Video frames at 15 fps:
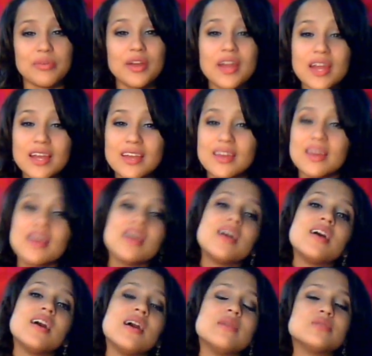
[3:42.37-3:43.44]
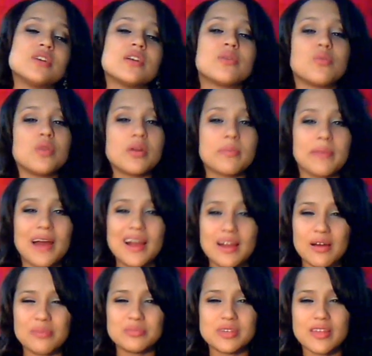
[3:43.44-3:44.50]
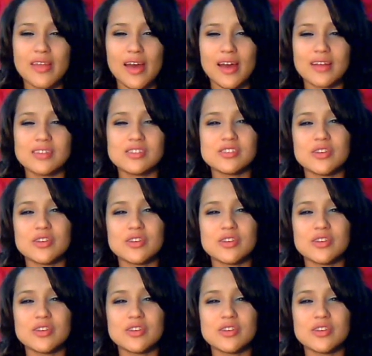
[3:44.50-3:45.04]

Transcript: break, I'm trying to work back up to that.